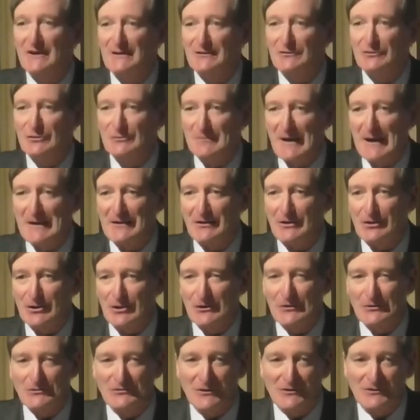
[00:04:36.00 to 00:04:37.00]
you may
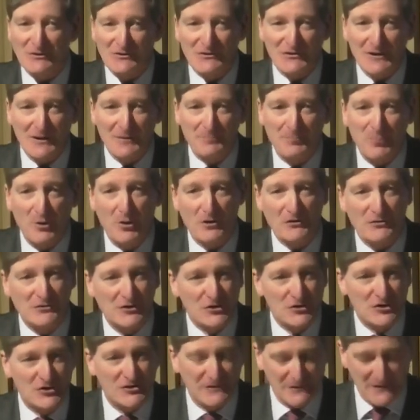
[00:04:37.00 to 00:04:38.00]
conclude that as a
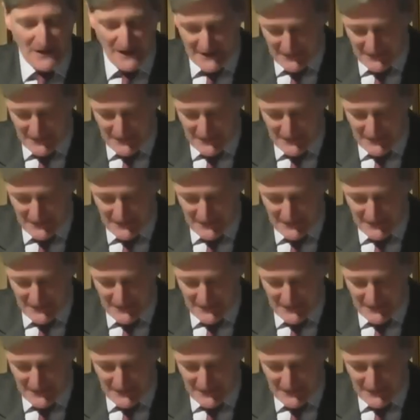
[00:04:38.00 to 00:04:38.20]
politician, I